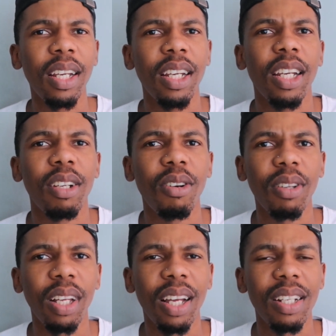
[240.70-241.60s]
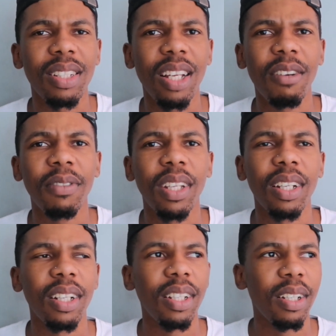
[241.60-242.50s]
and all that kind of stuff,
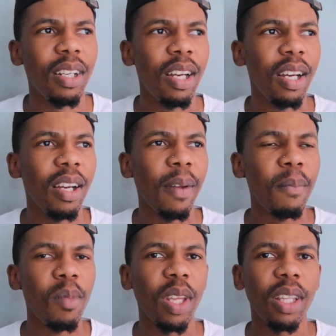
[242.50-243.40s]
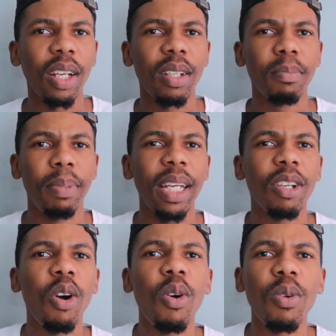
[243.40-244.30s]
the
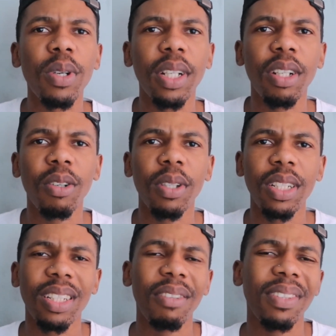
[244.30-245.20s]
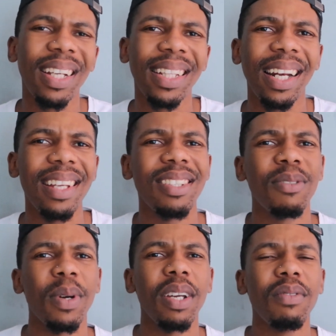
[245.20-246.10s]
bank code and all this stuff, the address
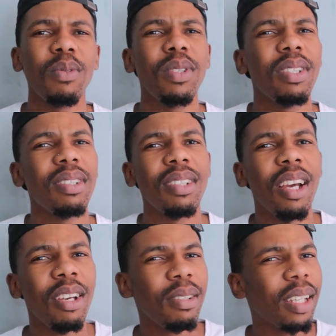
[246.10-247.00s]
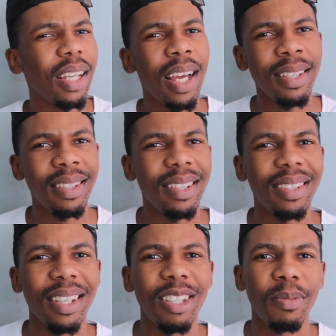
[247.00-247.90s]
and whatever, which is, you can access
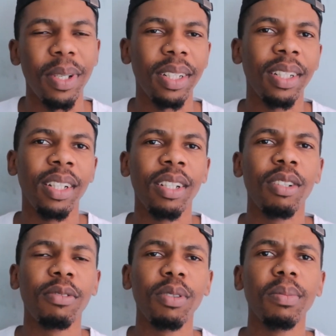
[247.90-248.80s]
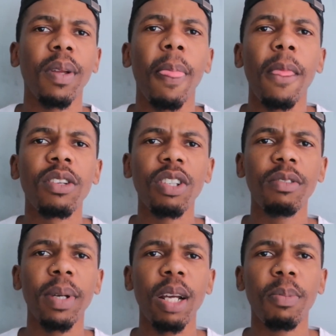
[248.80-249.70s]
these things, man, you feel me? So
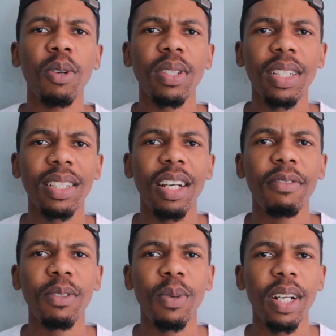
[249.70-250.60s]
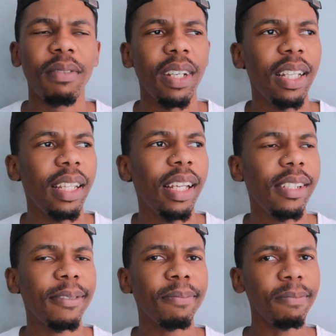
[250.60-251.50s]
everybody uploads this stuff and whatever, and
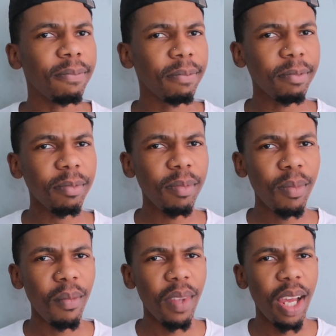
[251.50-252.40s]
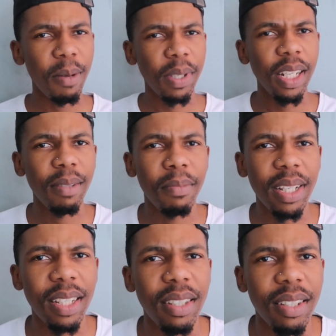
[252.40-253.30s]
then I'm getting
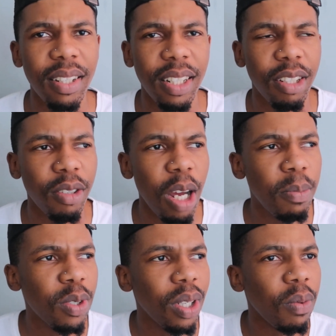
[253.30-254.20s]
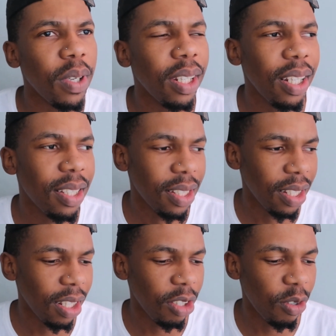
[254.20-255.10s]
messages up to a week later
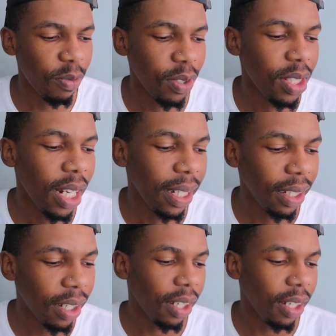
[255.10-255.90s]
saying, yo, Vussy, like,